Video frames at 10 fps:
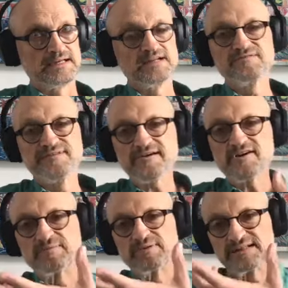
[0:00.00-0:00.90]
and
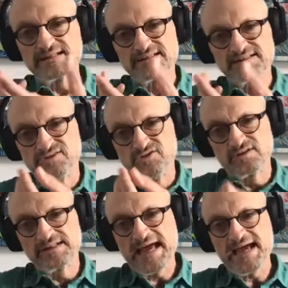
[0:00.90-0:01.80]
invariably,
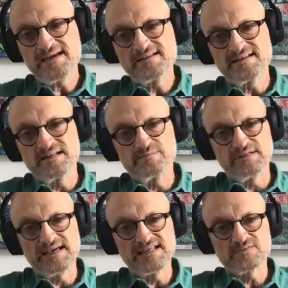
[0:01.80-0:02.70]
you land in a
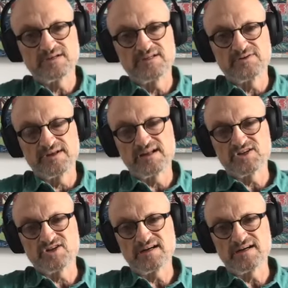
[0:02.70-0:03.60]
place where your
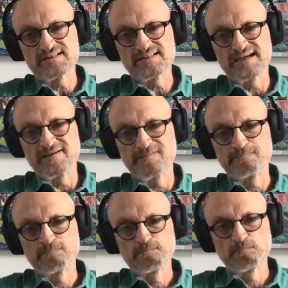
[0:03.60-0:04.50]
inner child is
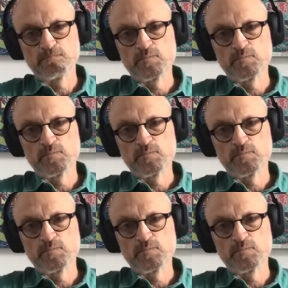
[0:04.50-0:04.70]
saying,